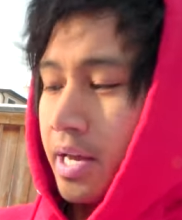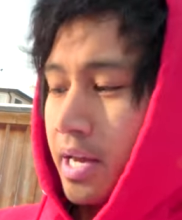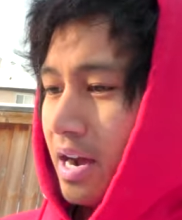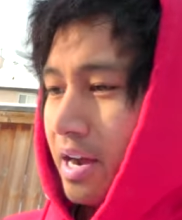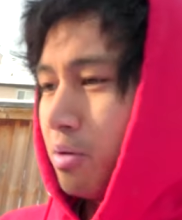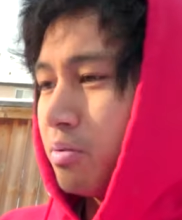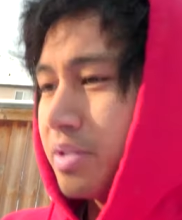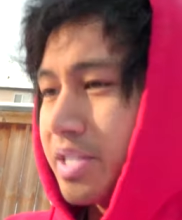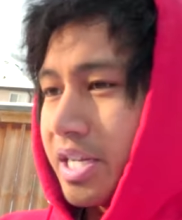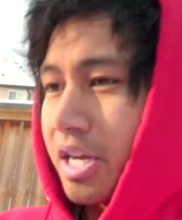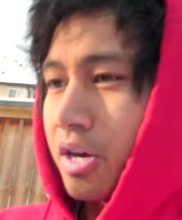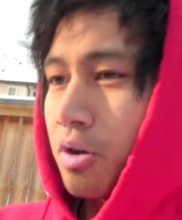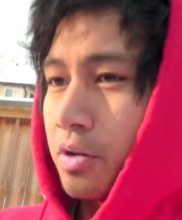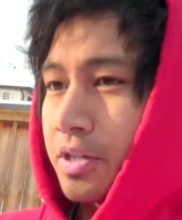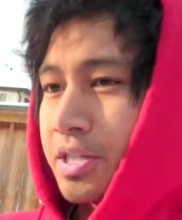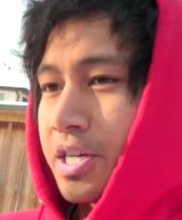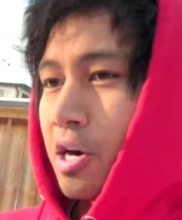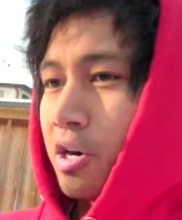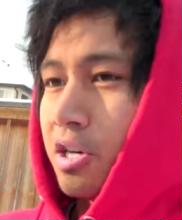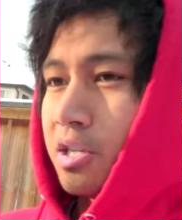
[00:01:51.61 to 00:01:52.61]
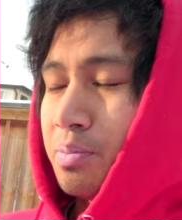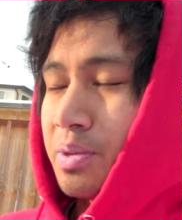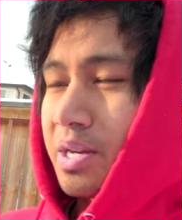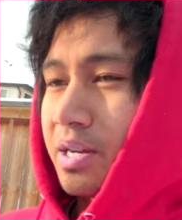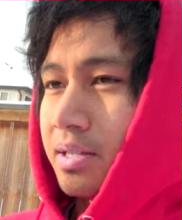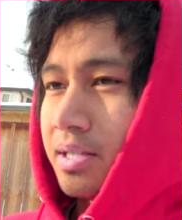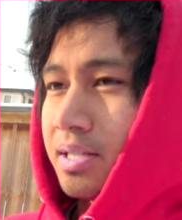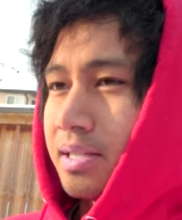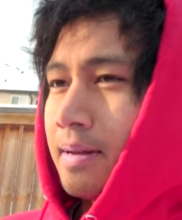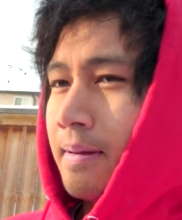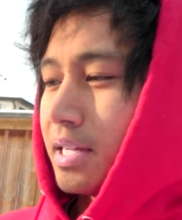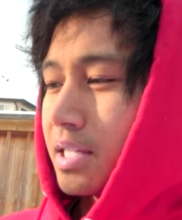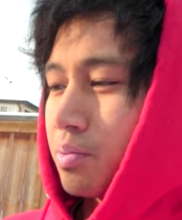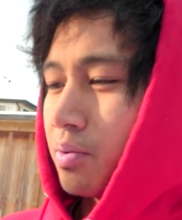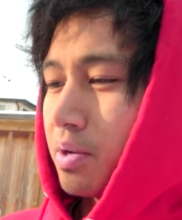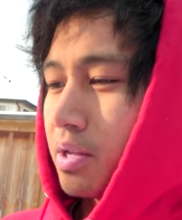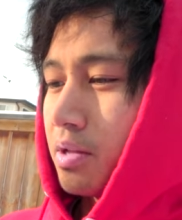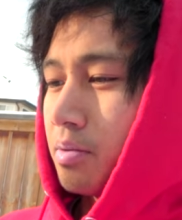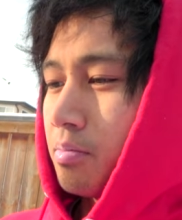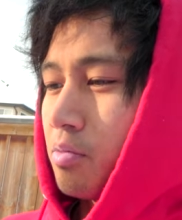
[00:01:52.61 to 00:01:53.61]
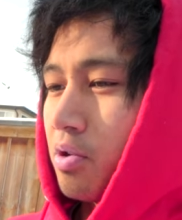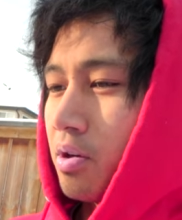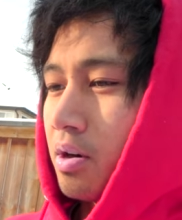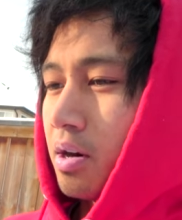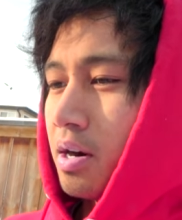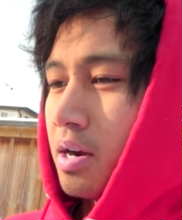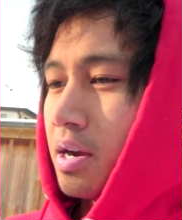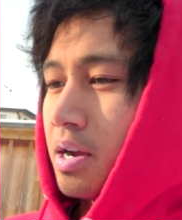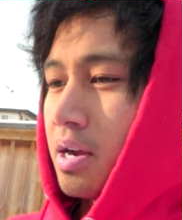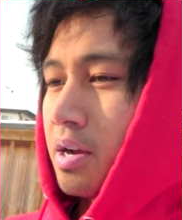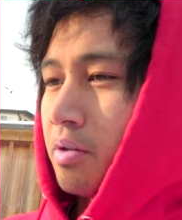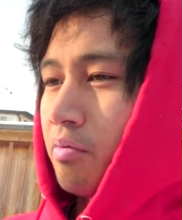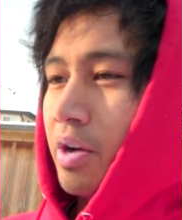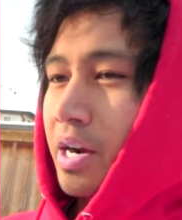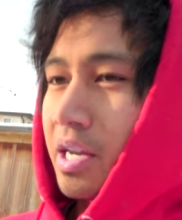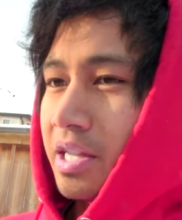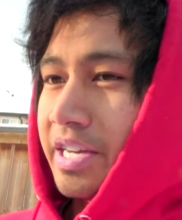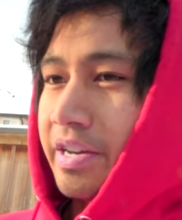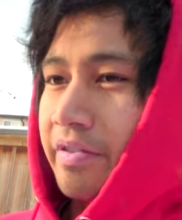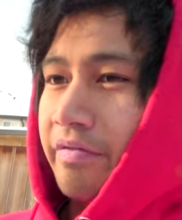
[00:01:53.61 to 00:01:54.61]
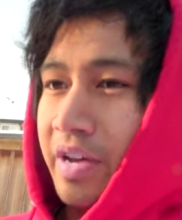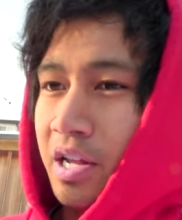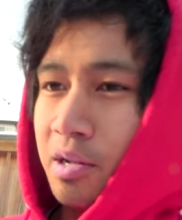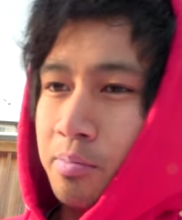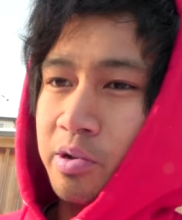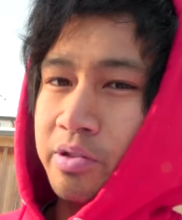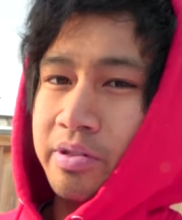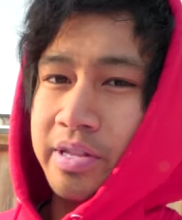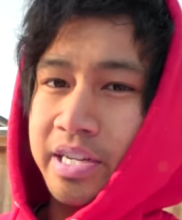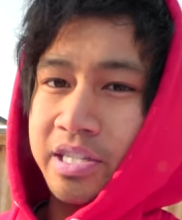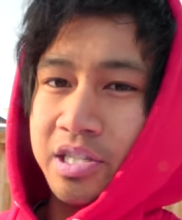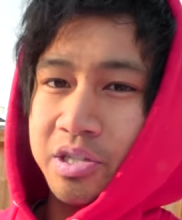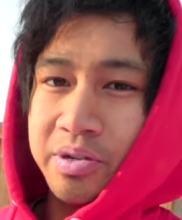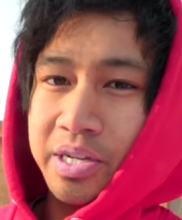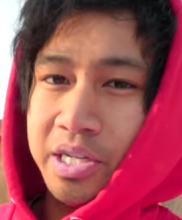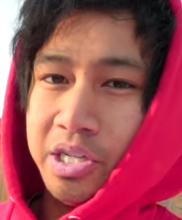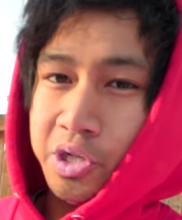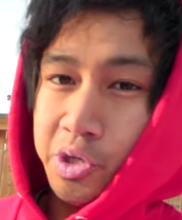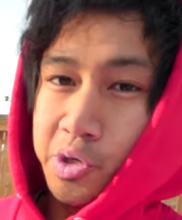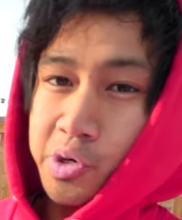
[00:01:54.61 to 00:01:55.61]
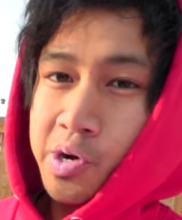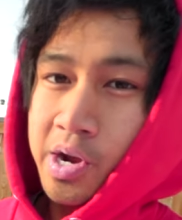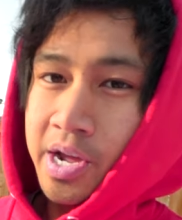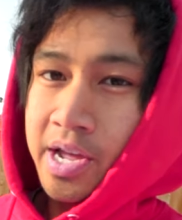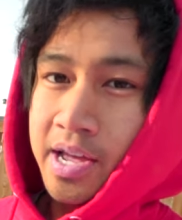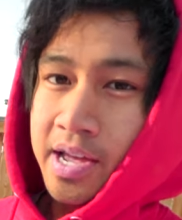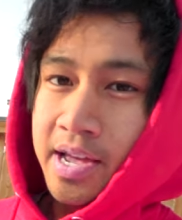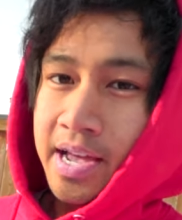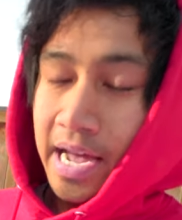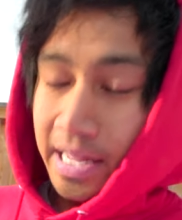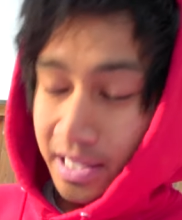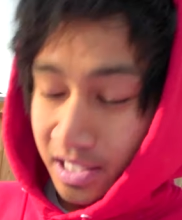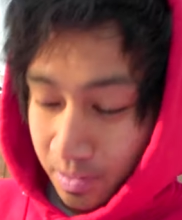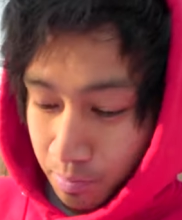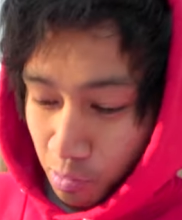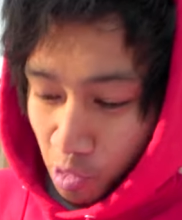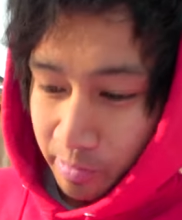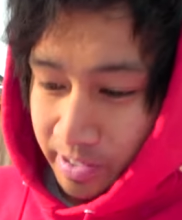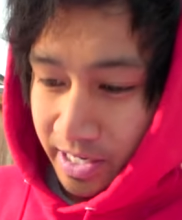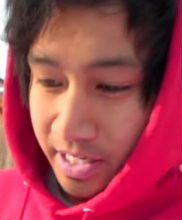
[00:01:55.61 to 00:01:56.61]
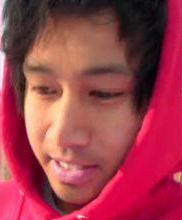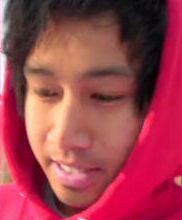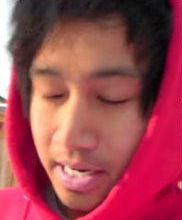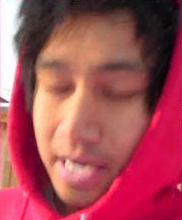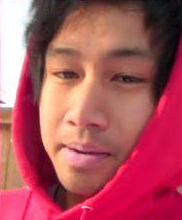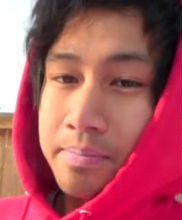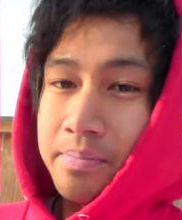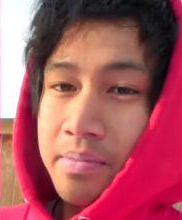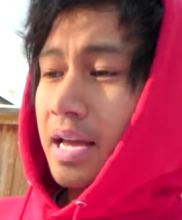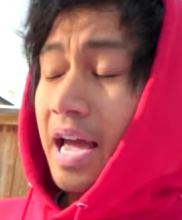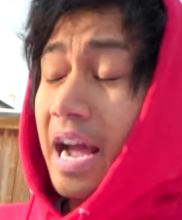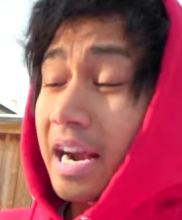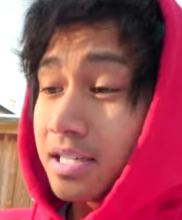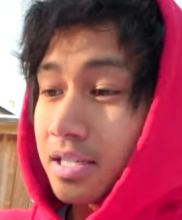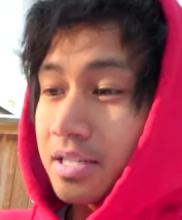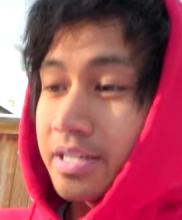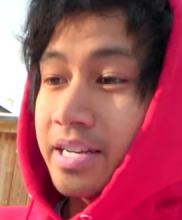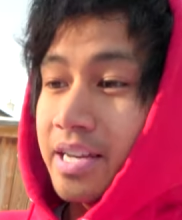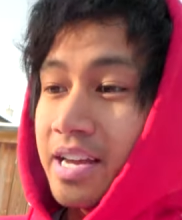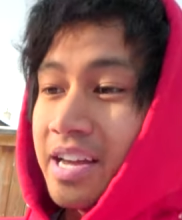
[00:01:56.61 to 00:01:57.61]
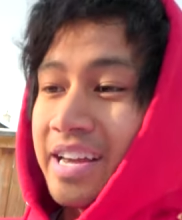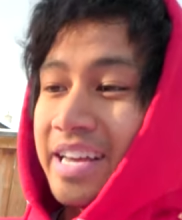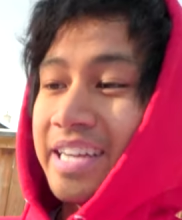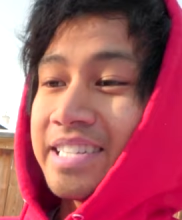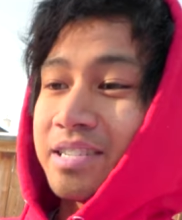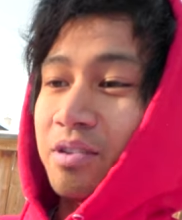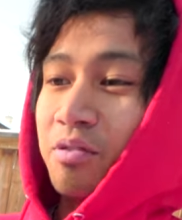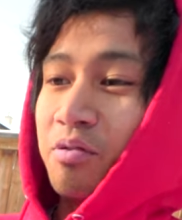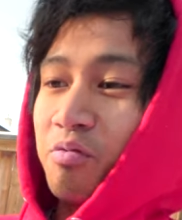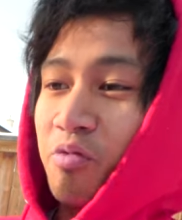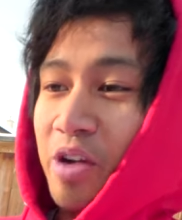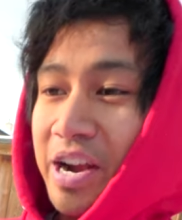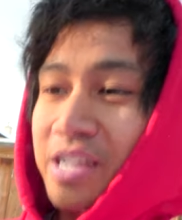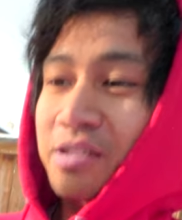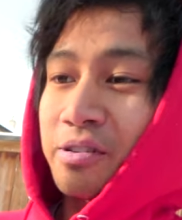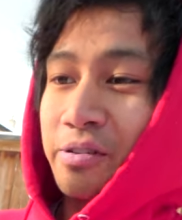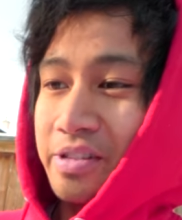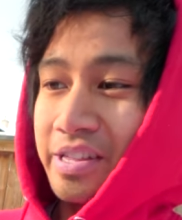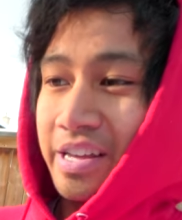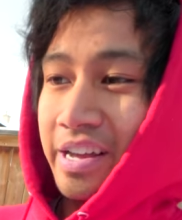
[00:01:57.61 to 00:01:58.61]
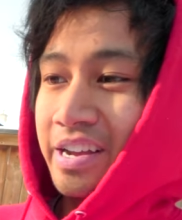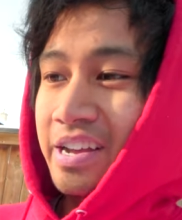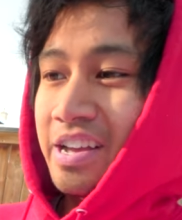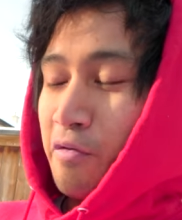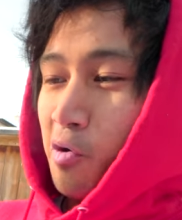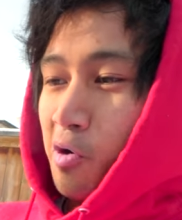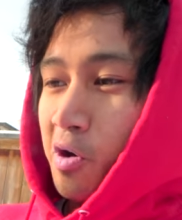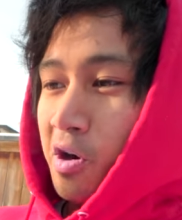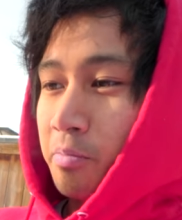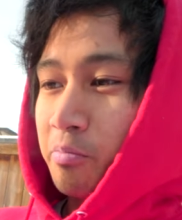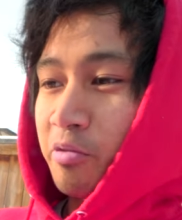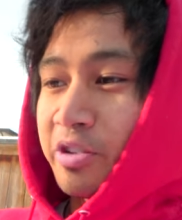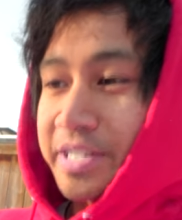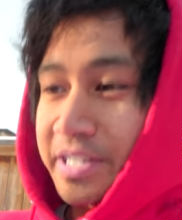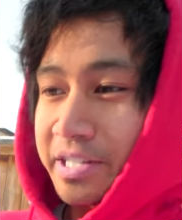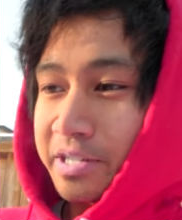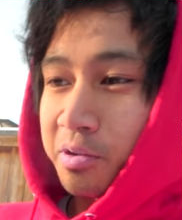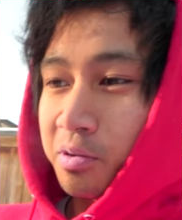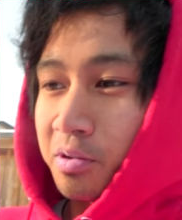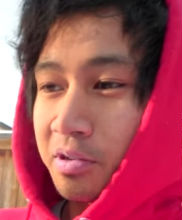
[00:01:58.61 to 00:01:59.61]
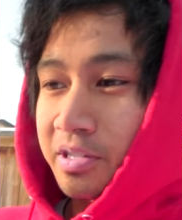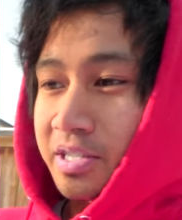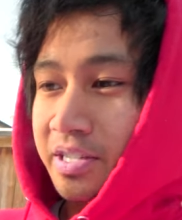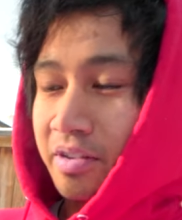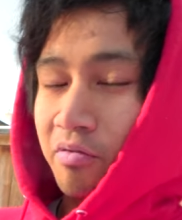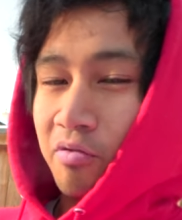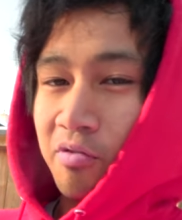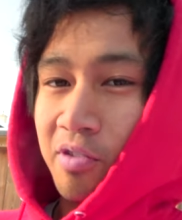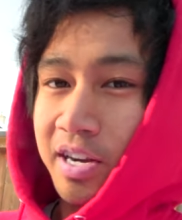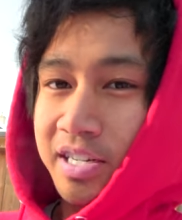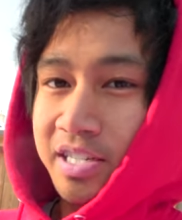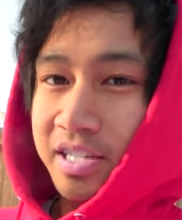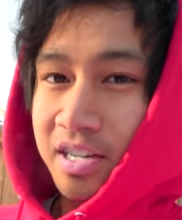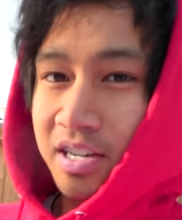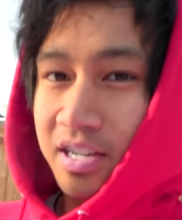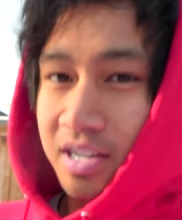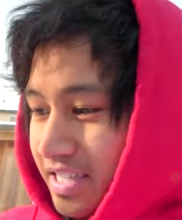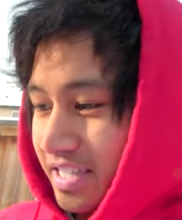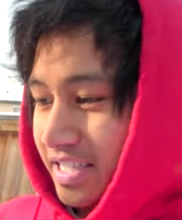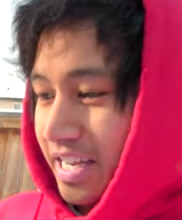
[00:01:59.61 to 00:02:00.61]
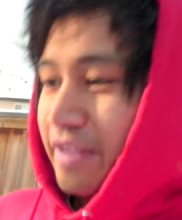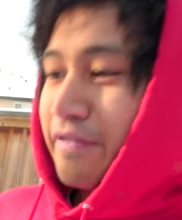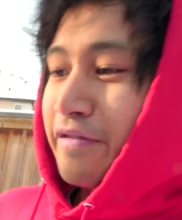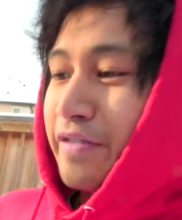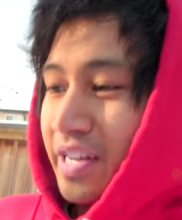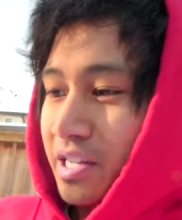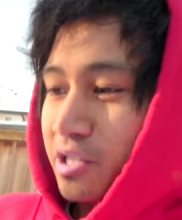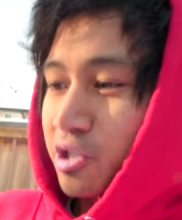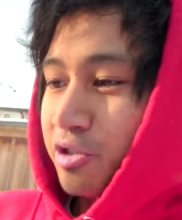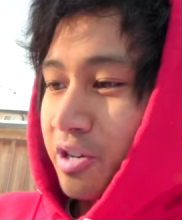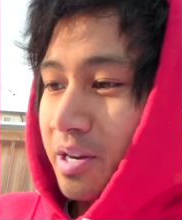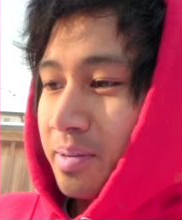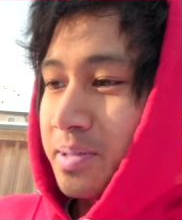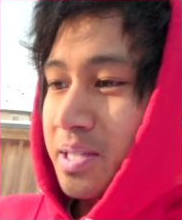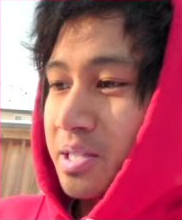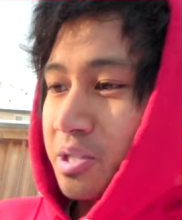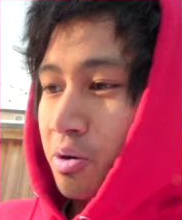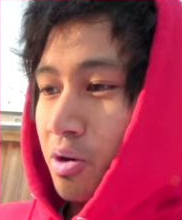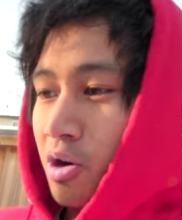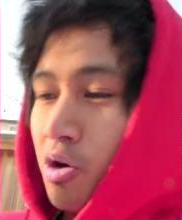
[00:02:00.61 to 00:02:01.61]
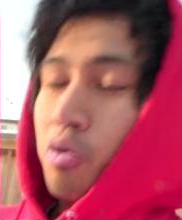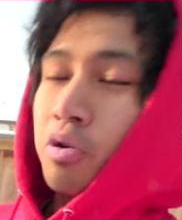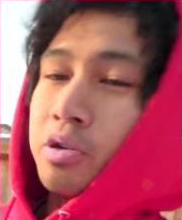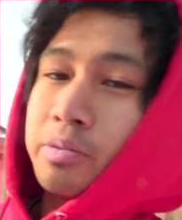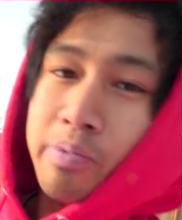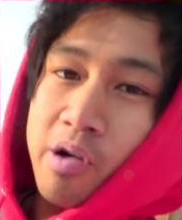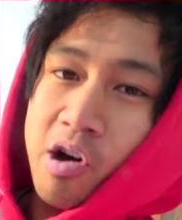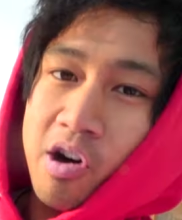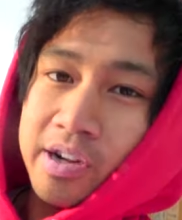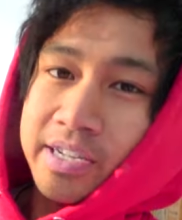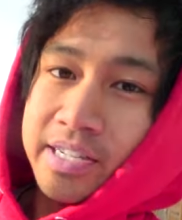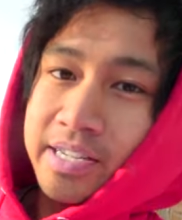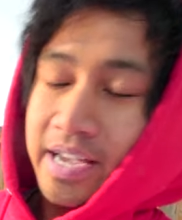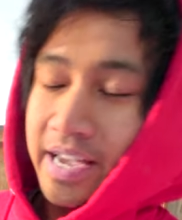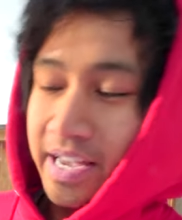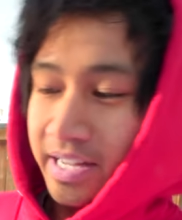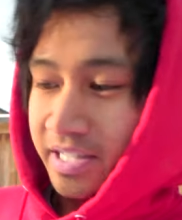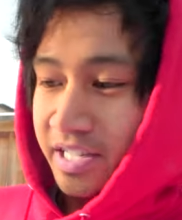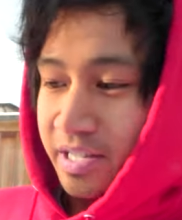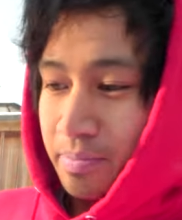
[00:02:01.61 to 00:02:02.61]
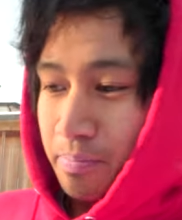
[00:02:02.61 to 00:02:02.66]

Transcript: I only say cold showers because that's one of the more readily available things you can do at this moment in time. Actually, it's a regular thing for preschoolers in Russia to take field trips to a cold pond and